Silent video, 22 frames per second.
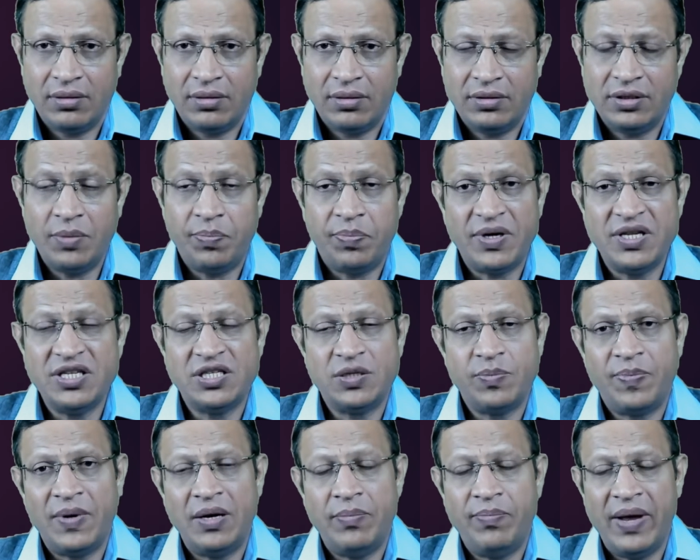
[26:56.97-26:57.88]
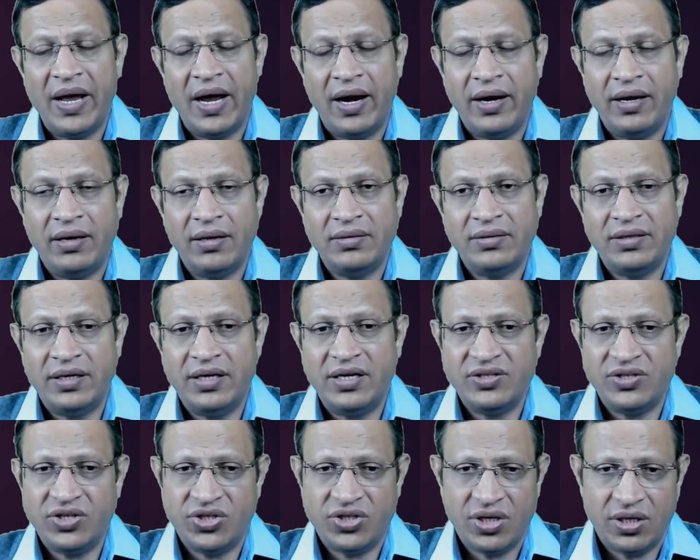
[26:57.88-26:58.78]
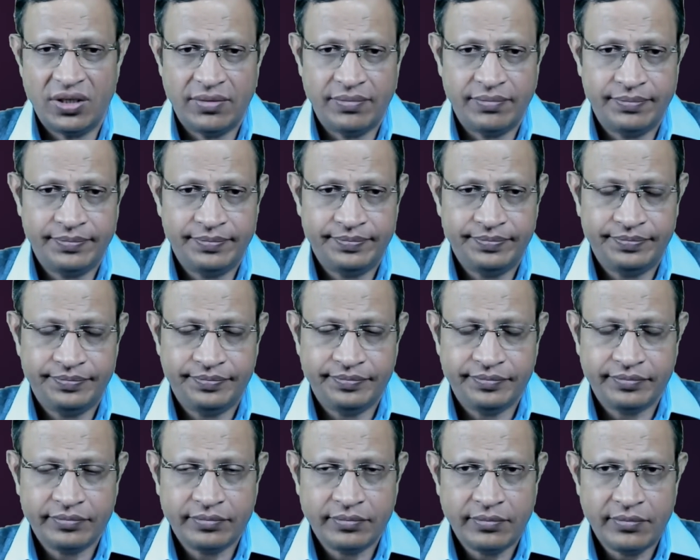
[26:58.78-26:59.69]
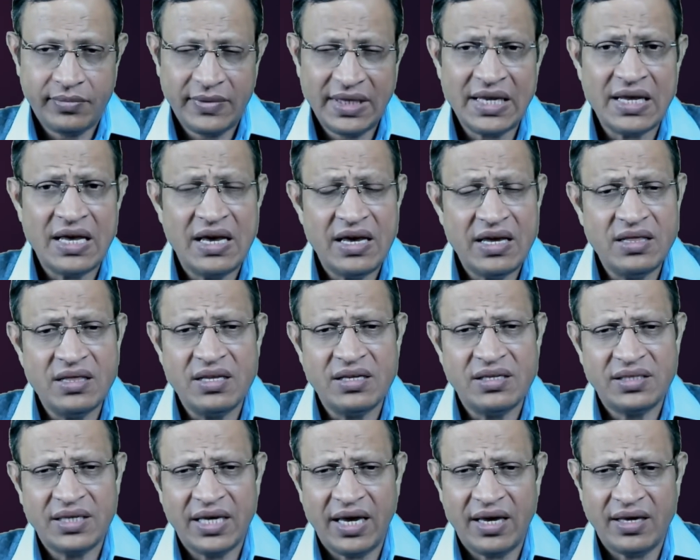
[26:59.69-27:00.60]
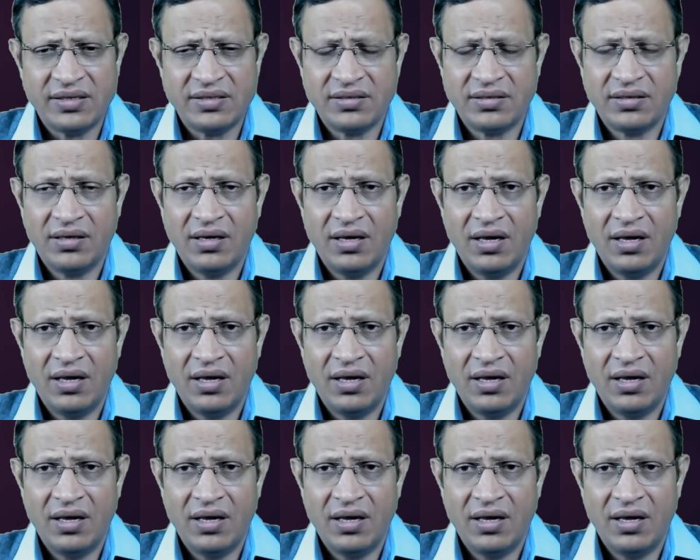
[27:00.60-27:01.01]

the principle behind the decision. In this case,